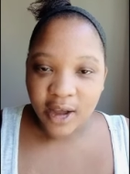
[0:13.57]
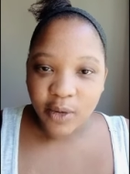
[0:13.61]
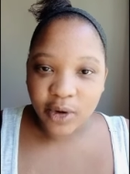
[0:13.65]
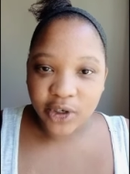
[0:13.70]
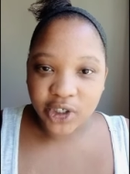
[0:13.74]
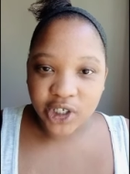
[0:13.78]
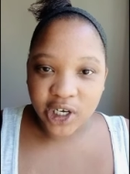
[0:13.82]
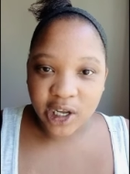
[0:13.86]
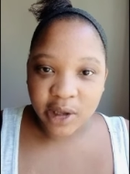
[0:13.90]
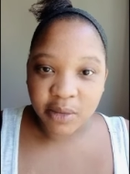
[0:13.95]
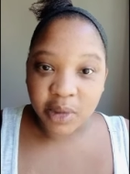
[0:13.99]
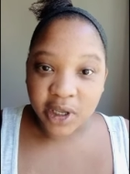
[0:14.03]

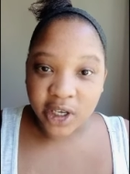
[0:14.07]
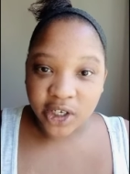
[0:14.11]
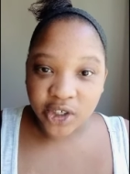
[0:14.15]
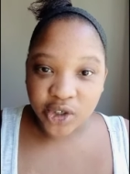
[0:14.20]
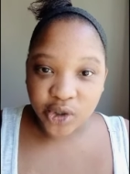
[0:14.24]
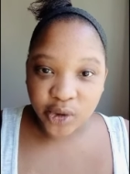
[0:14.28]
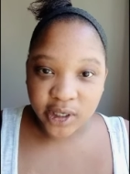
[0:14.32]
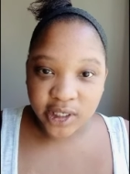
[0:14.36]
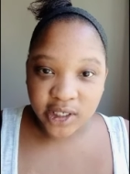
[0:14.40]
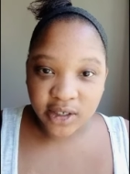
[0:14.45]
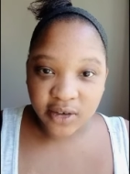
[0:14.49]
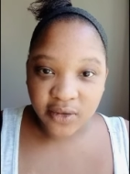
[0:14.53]
which I'm being
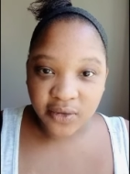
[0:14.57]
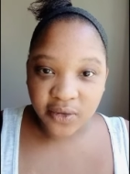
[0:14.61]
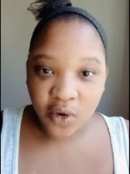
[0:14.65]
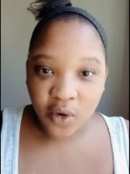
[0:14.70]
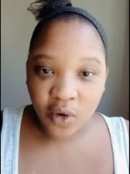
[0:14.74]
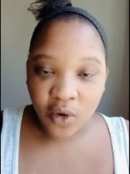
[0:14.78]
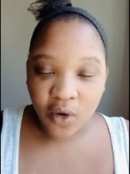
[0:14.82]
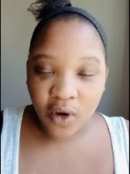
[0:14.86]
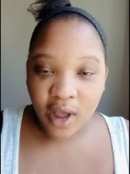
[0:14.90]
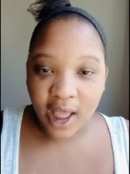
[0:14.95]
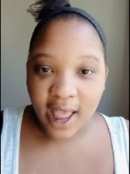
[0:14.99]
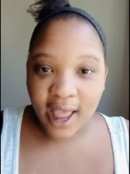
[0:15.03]
treated
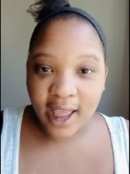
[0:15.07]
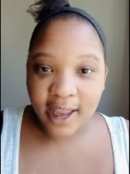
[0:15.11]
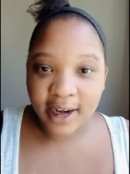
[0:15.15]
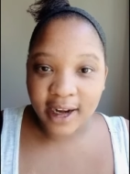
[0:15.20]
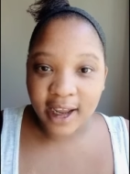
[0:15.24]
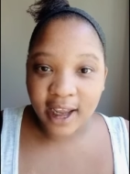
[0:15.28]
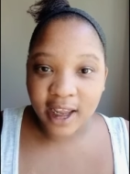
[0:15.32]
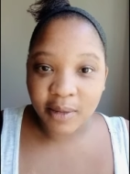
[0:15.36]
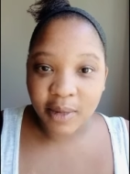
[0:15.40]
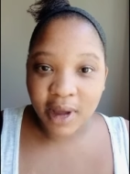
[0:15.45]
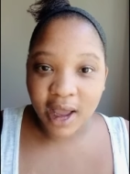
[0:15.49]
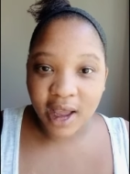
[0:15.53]
for, and
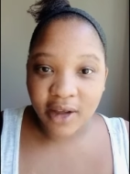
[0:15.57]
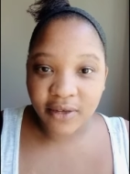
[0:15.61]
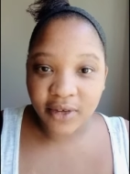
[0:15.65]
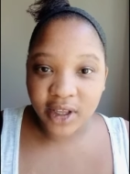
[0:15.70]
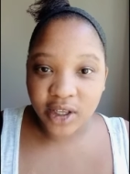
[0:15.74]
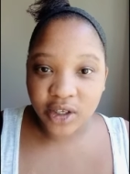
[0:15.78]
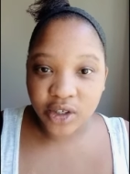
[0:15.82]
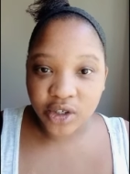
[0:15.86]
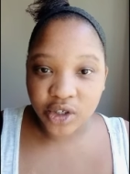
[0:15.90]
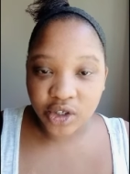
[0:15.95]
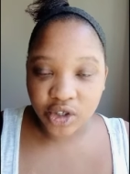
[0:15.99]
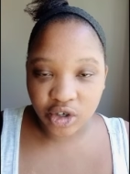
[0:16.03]
I'm
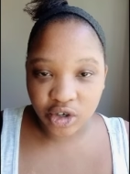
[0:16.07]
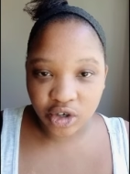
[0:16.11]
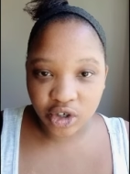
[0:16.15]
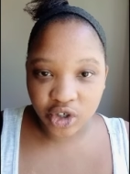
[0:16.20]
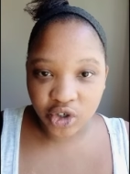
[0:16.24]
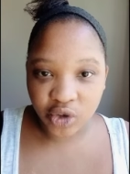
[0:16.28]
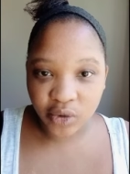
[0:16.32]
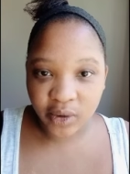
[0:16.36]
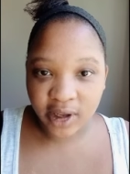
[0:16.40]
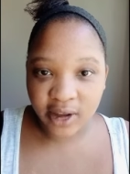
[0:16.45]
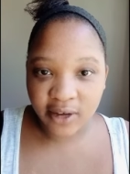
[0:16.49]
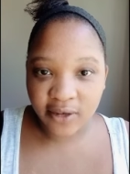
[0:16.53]
having
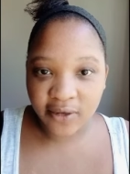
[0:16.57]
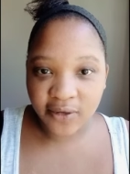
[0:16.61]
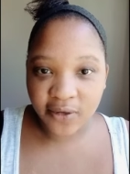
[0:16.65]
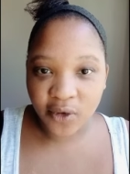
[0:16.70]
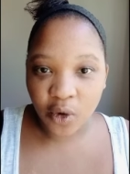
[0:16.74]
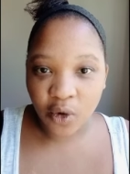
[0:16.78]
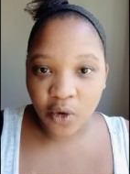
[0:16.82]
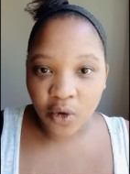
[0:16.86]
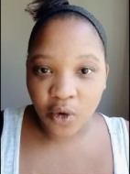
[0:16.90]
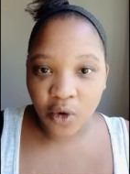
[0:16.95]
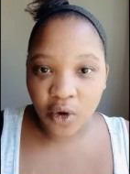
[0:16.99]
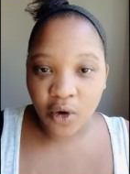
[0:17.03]
surgery
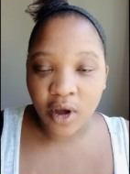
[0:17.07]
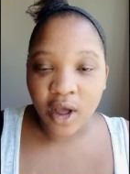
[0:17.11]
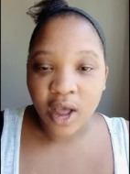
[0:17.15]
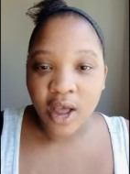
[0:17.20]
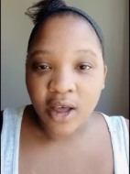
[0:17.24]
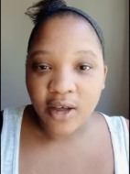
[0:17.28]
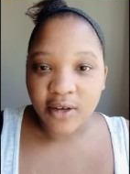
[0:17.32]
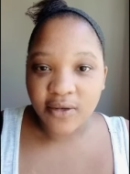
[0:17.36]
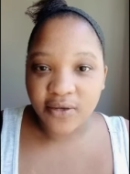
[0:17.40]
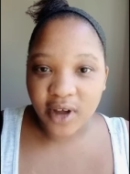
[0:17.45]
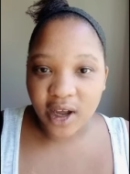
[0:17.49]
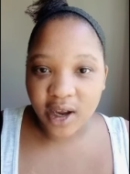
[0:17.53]
for
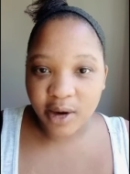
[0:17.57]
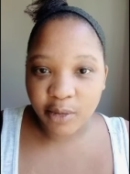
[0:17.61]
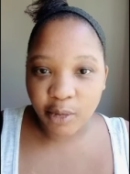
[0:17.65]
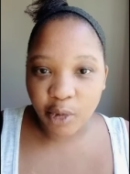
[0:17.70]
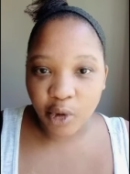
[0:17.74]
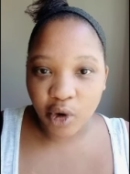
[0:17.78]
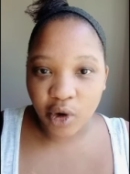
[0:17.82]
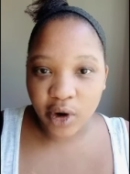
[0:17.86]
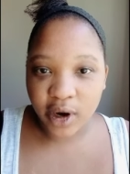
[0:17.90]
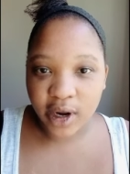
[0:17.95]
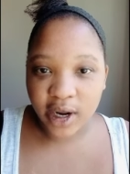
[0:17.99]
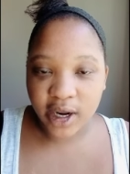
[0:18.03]

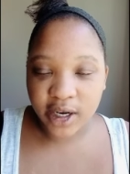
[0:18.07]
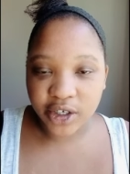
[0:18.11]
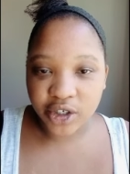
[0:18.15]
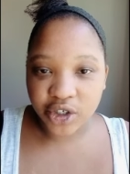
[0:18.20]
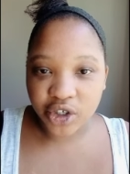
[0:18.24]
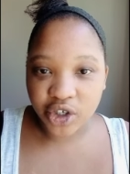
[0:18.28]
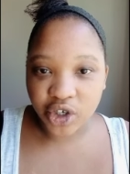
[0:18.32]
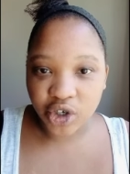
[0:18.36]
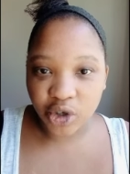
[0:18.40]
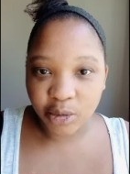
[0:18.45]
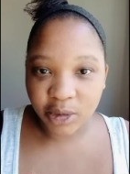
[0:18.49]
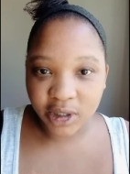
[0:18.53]

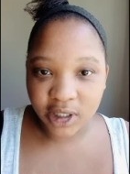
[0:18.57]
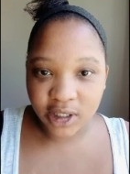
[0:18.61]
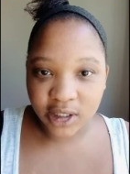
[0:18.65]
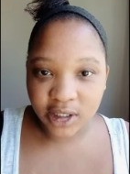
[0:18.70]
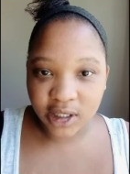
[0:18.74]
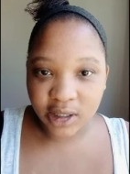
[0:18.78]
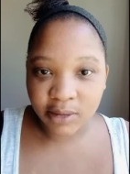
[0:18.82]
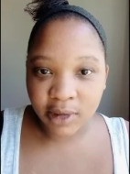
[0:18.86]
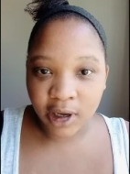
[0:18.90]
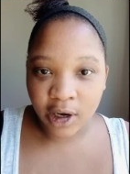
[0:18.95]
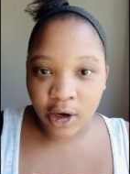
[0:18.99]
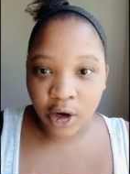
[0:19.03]
fibroid
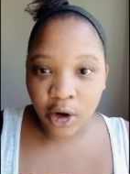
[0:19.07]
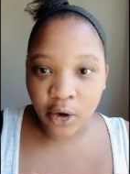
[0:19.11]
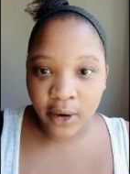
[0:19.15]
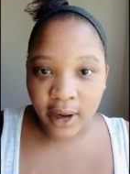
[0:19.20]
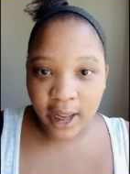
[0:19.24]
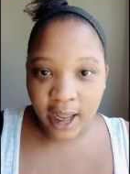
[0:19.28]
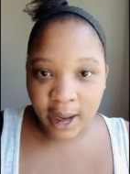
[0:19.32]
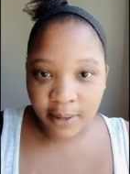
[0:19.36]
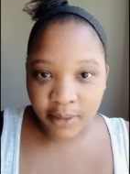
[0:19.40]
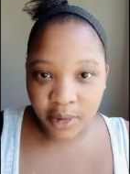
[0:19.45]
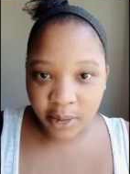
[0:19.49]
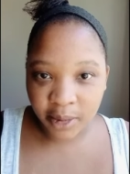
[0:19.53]
tumors in my lower
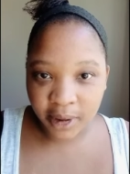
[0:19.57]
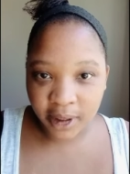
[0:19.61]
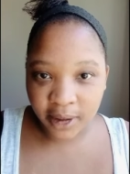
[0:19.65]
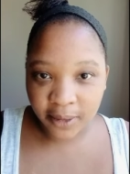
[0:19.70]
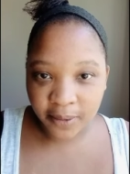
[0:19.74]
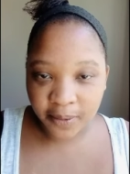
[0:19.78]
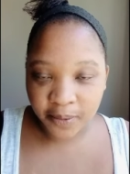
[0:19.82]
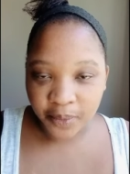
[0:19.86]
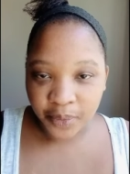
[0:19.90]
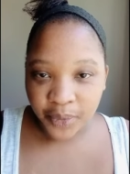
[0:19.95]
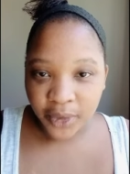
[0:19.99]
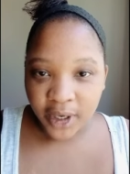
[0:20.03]
abdomen.